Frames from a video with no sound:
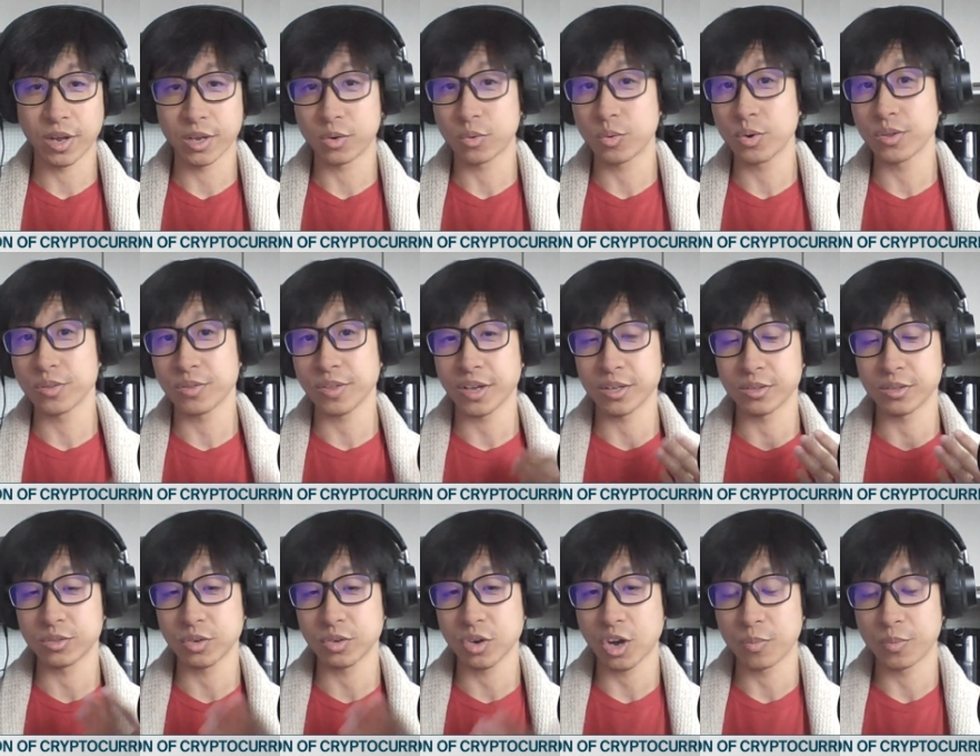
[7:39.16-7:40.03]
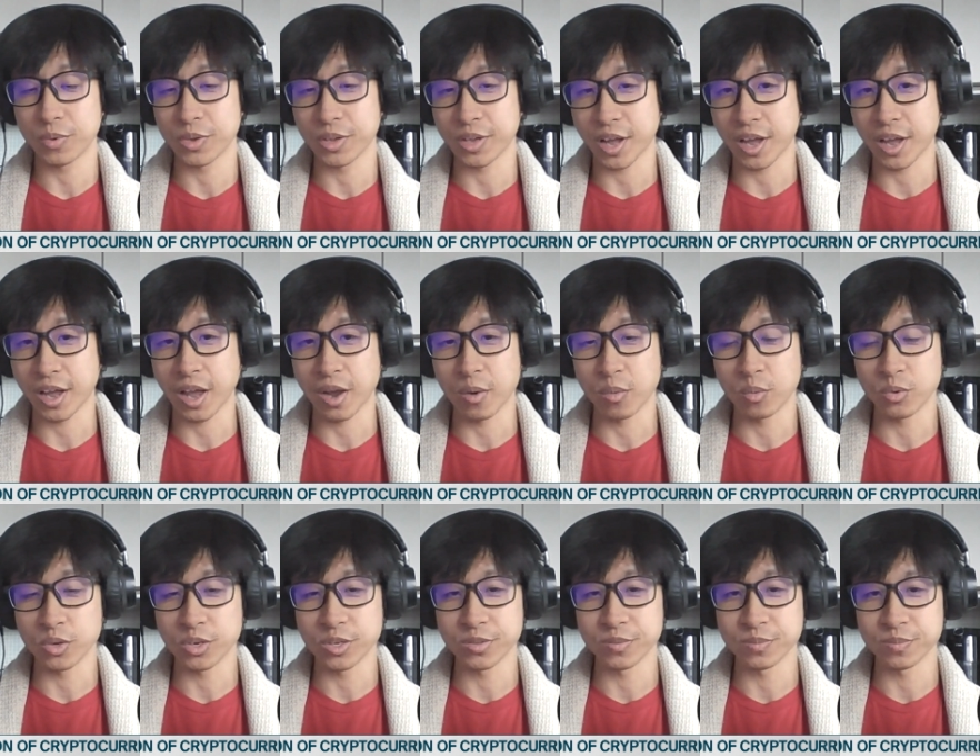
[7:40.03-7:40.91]
I quit that job, uh, I, I
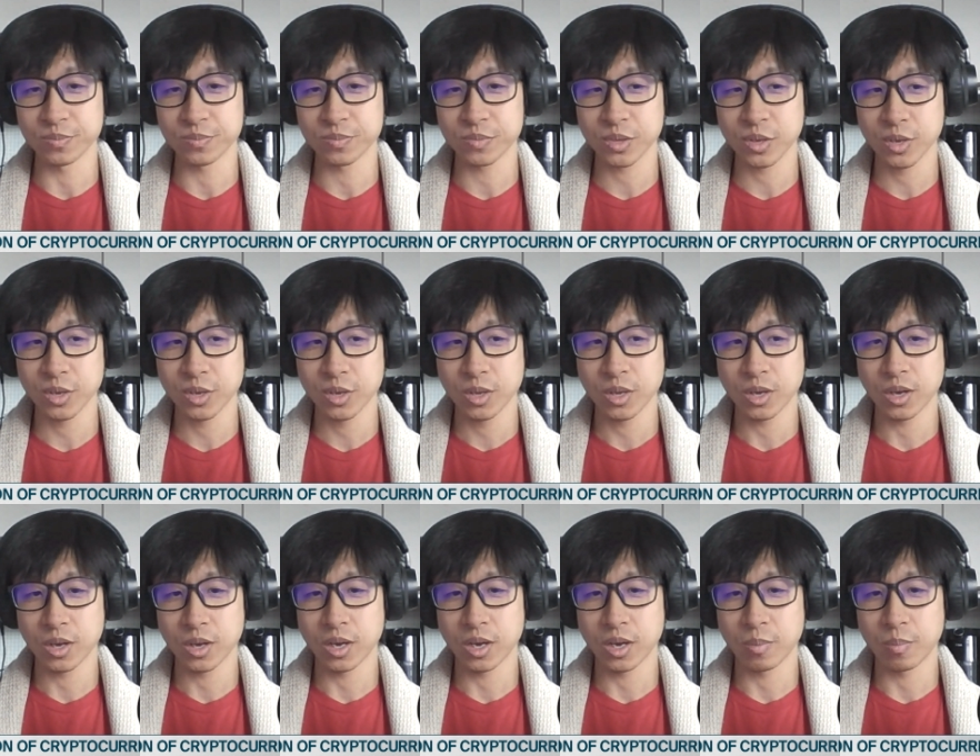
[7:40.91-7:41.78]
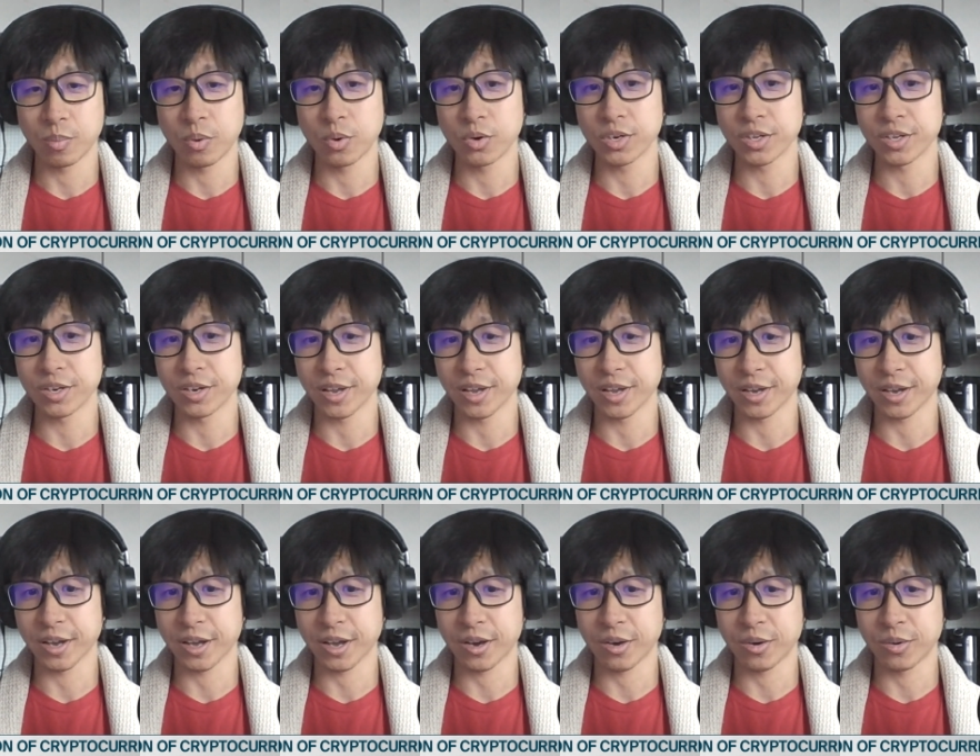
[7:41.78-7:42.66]
wouldn't uh, put it
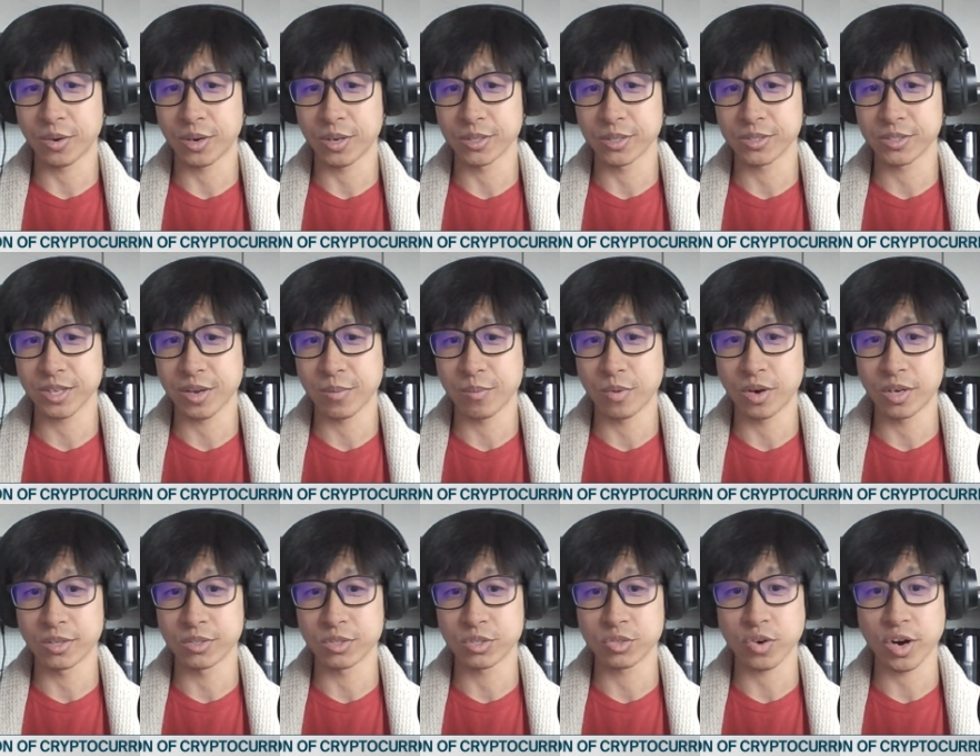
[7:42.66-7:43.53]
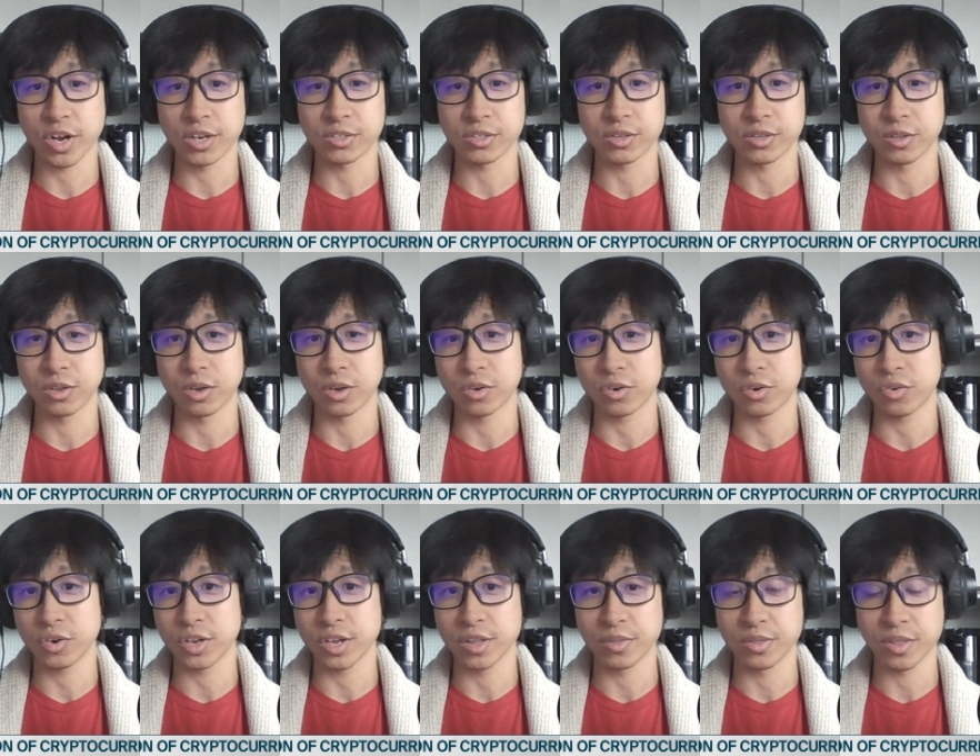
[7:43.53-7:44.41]
like how uh, someone strikes a
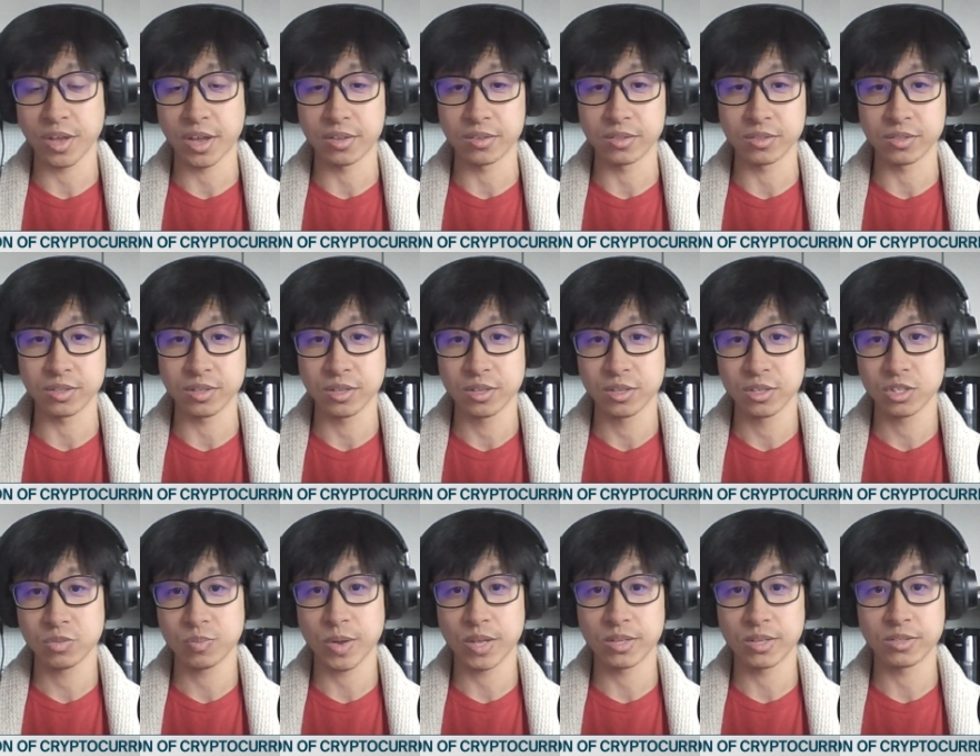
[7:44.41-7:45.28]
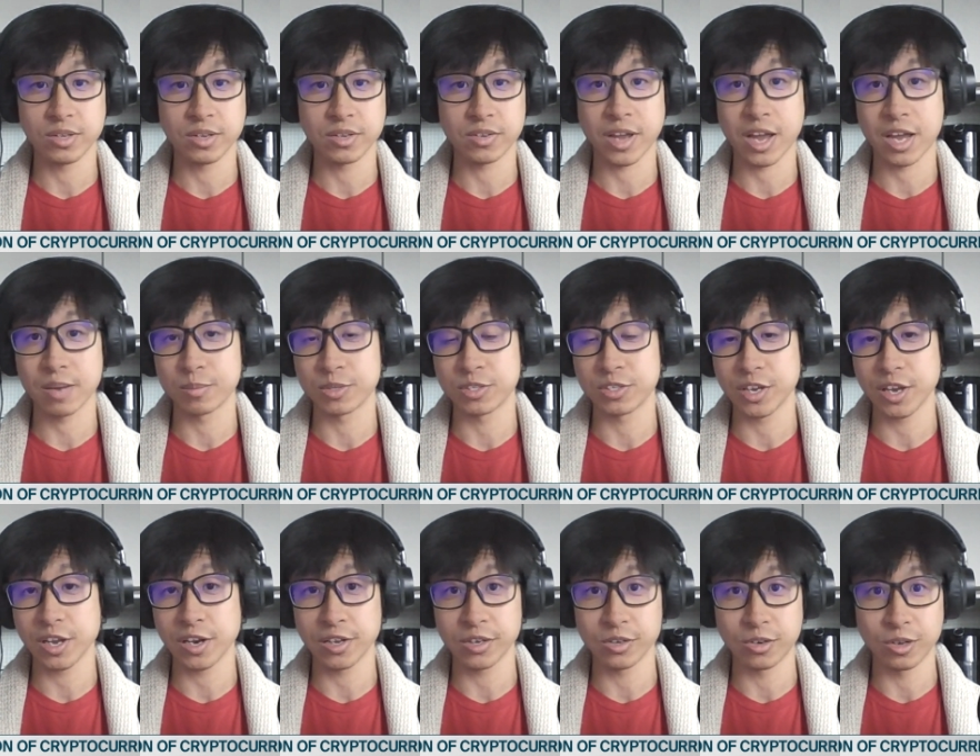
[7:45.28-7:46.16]
lottery and then spends their time
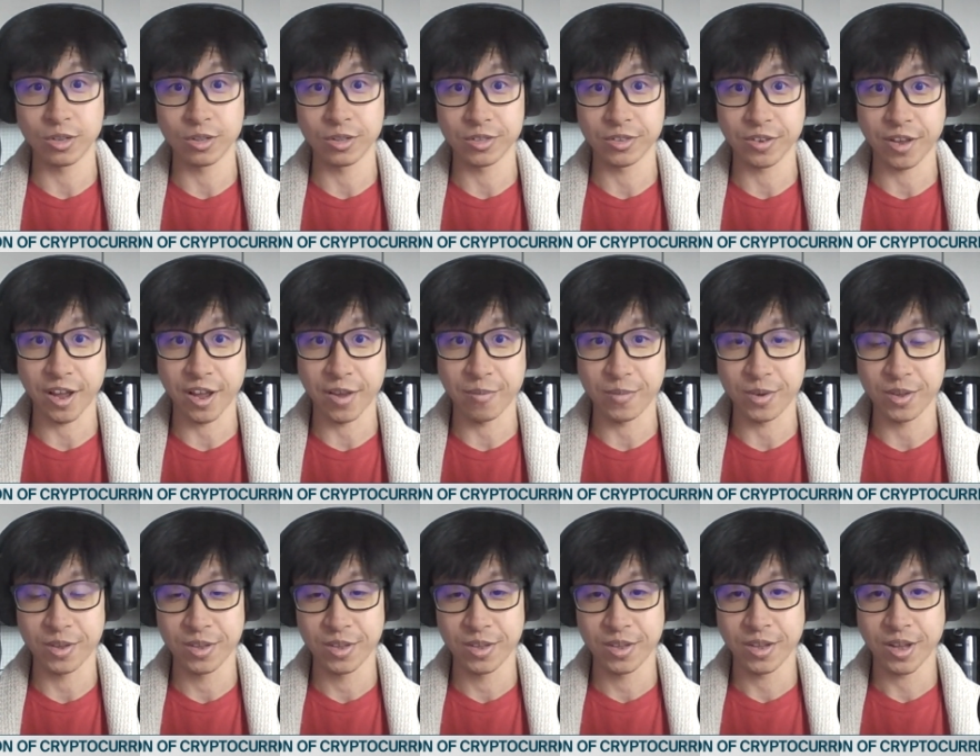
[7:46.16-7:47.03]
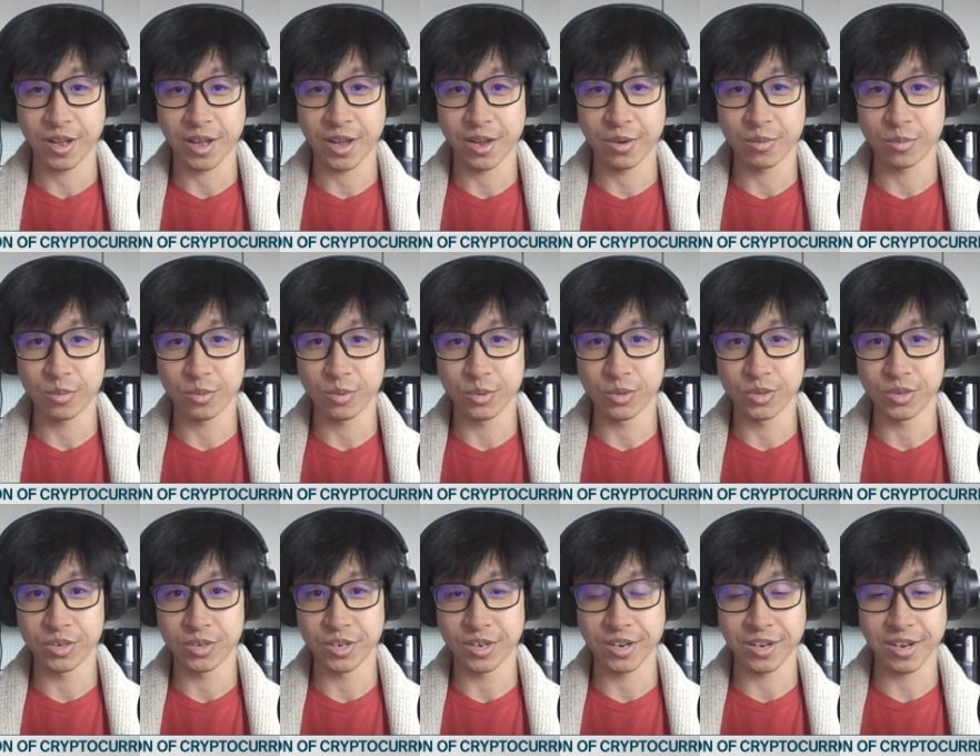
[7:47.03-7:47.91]
sailing all the time. I
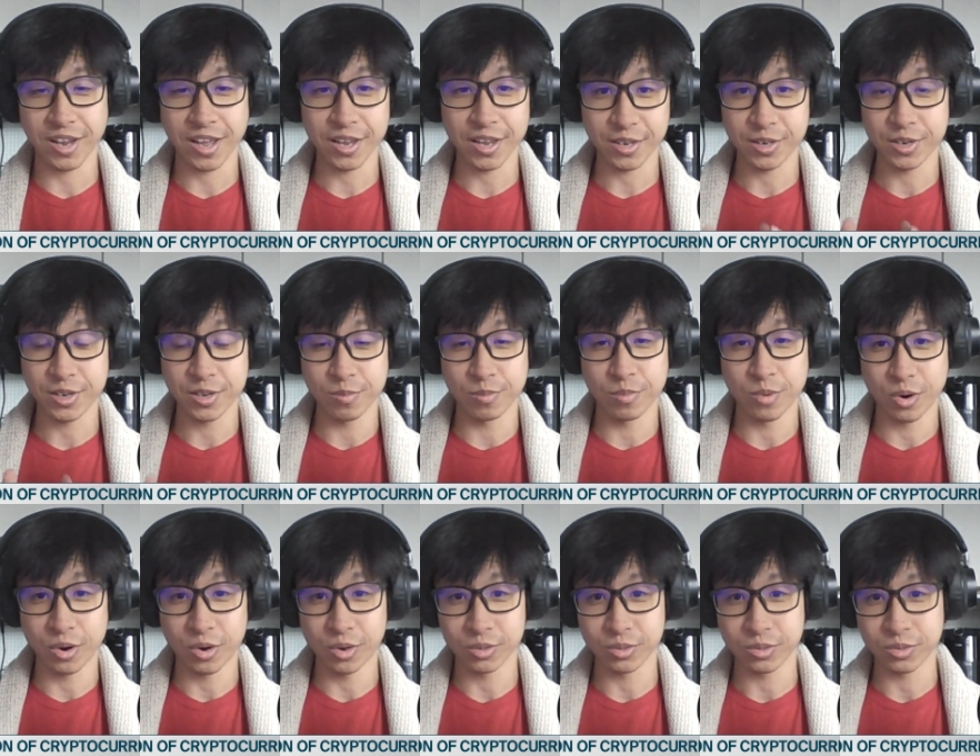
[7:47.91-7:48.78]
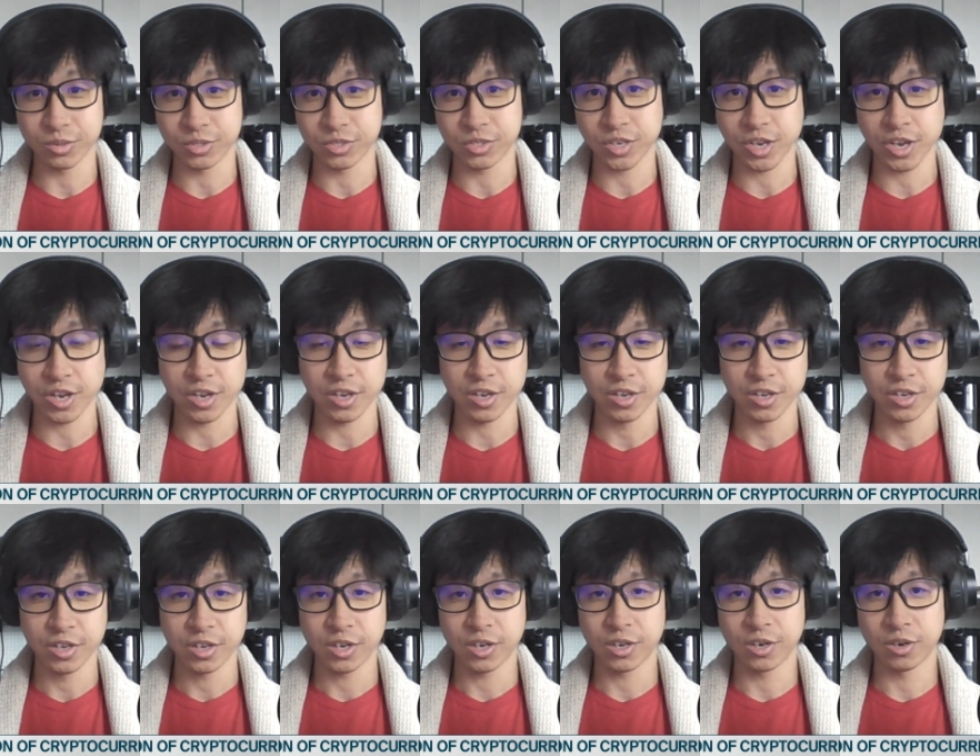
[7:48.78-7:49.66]
would uh, liken it more to, say,
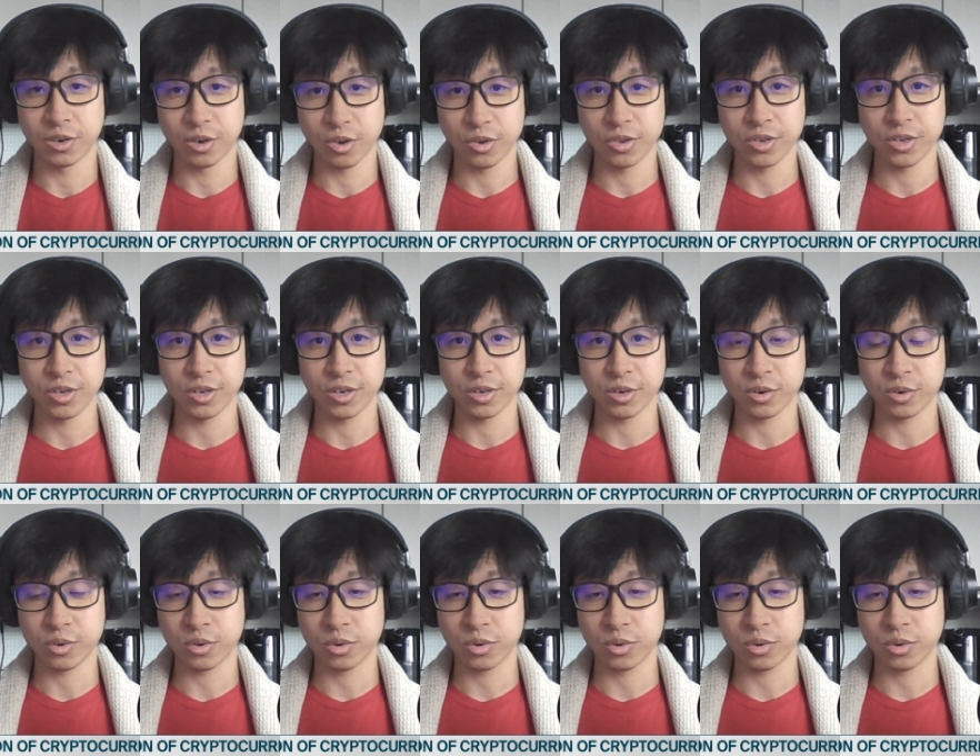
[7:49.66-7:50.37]
a lawyer